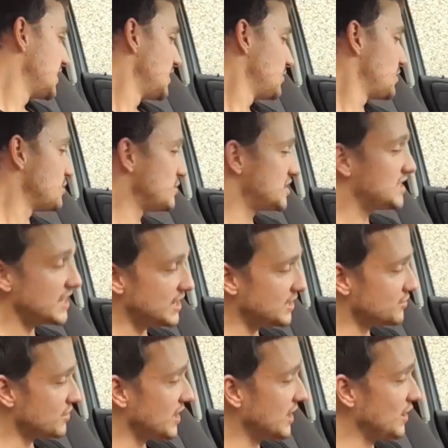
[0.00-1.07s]
with a Mercedes
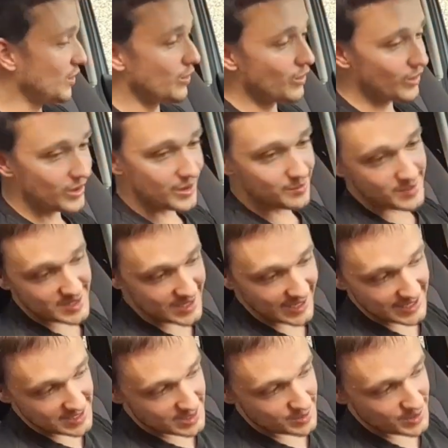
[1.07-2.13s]
radio and
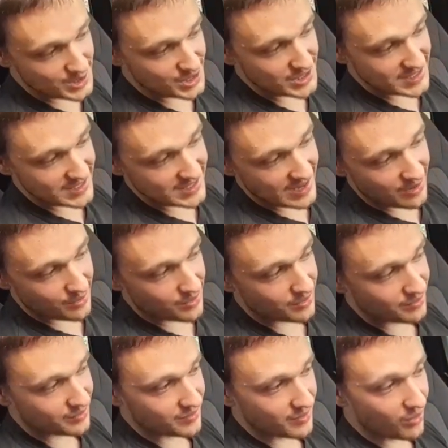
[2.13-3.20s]
Mercedes switches out of
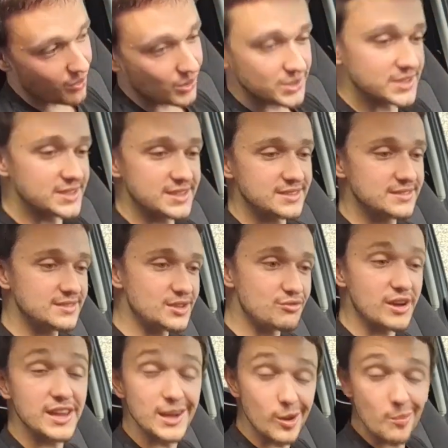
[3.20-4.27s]
all the
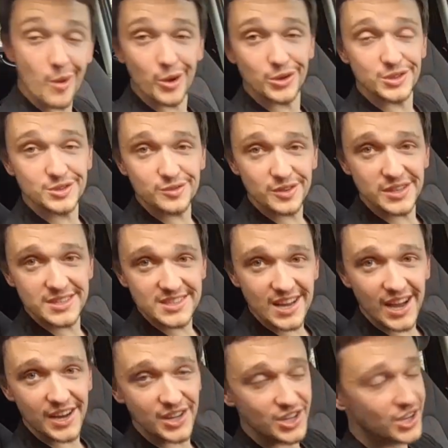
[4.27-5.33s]
regular models for this
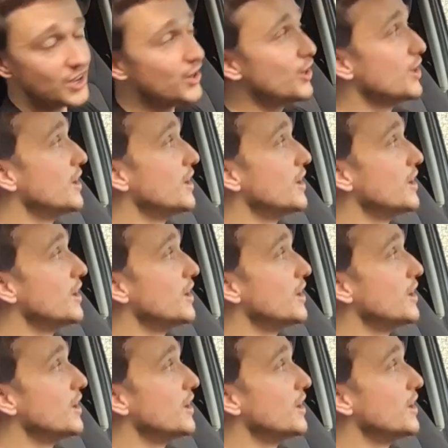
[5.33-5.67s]
kind of year.